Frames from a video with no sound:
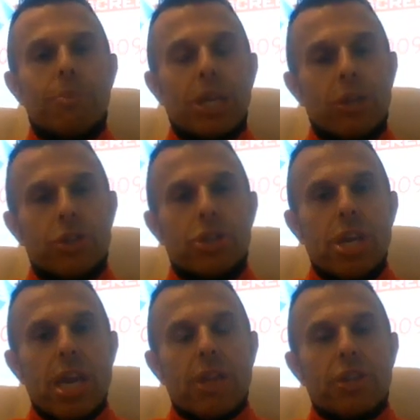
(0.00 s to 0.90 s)

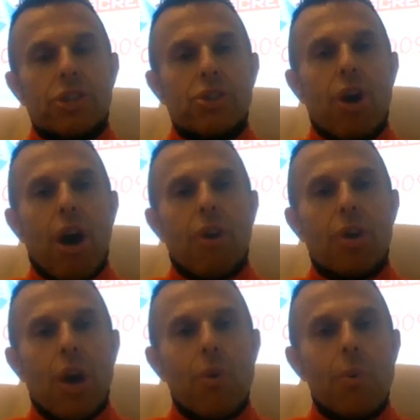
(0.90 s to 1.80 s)
because the
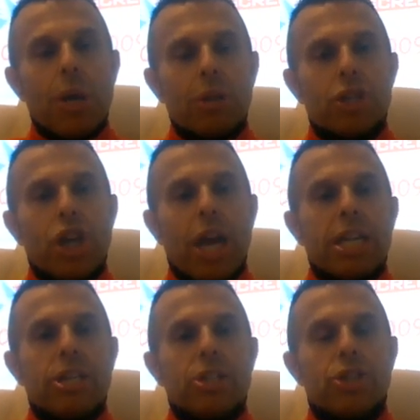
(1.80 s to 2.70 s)
scenario will
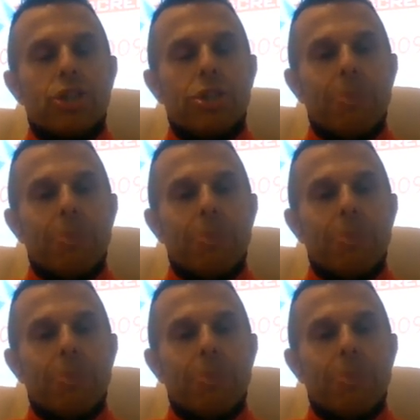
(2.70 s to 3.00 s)
change